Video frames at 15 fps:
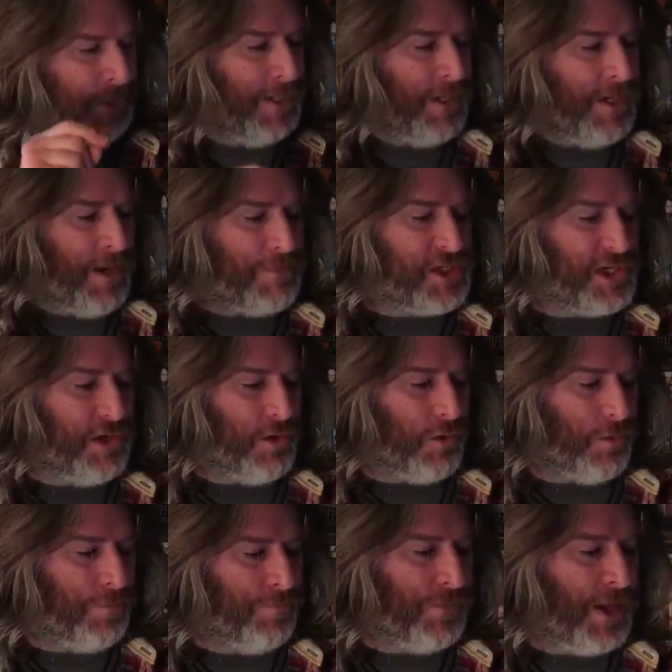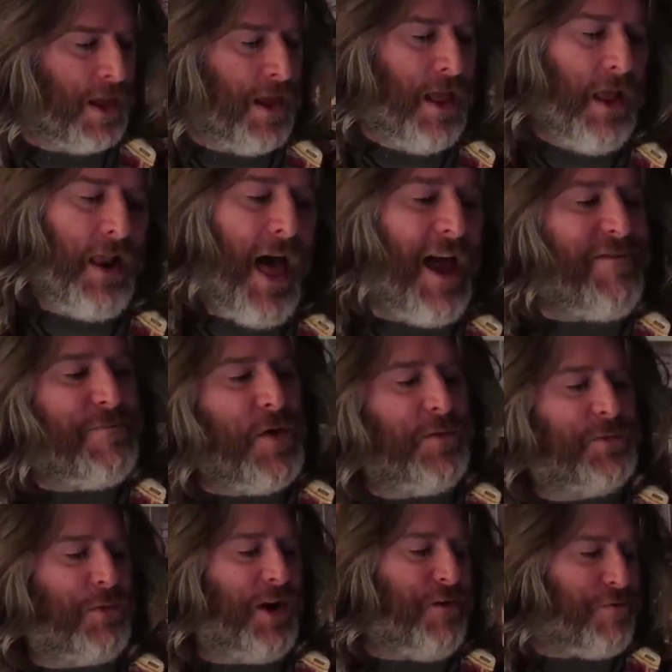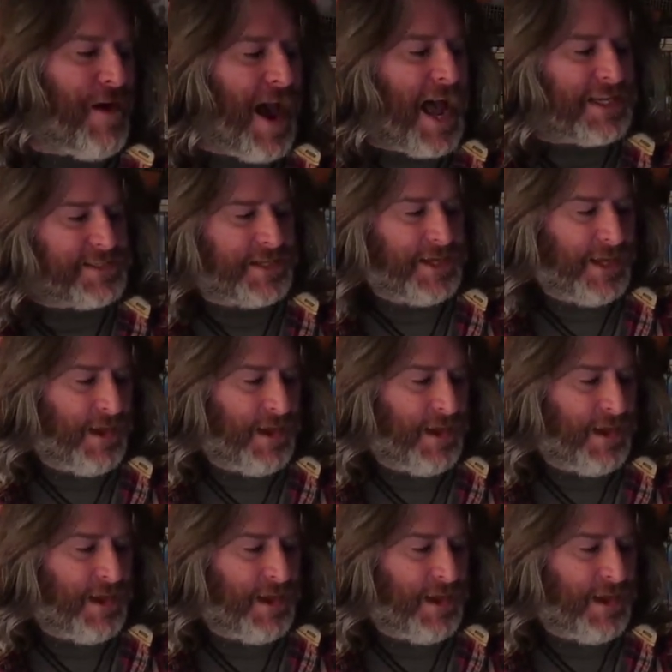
Number 2. Life moves pretty fast.